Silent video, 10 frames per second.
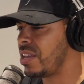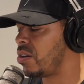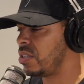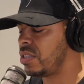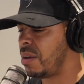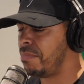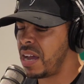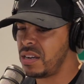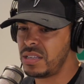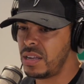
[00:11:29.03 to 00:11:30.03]
He got into some
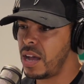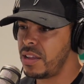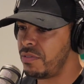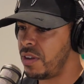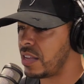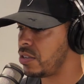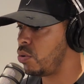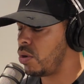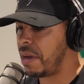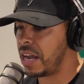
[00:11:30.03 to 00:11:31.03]
madness here. I didn't even like to
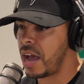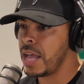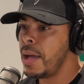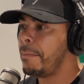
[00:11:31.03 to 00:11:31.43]
talk about that guy.